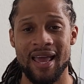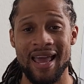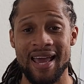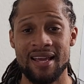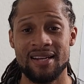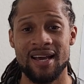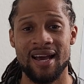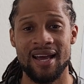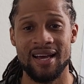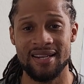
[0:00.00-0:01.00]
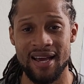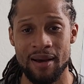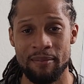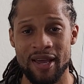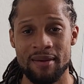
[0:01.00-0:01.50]
and a
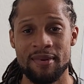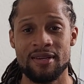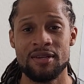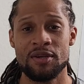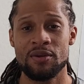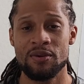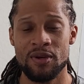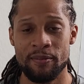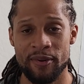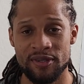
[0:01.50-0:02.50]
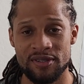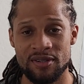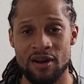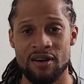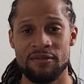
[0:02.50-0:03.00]
down payment, you can
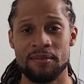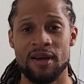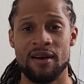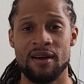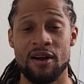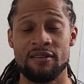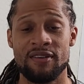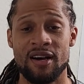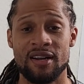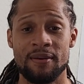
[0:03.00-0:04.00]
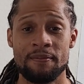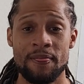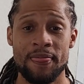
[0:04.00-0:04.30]
purchase a car from Carvana.